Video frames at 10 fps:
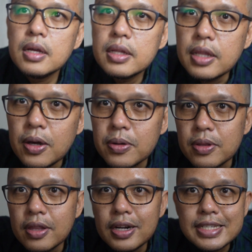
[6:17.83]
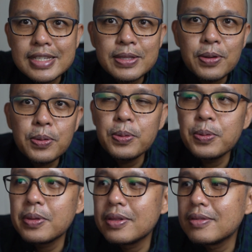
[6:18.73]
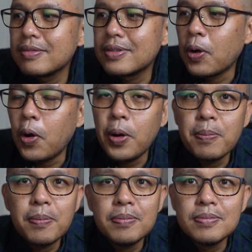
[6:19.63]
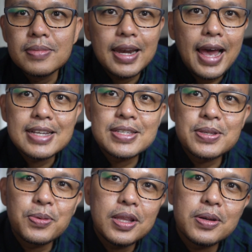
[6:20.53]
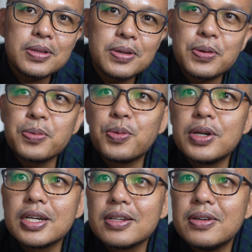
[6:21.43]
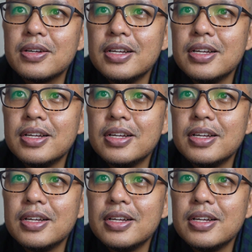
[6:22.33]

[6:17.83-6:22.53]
Now, there is no COMM class without group work, no?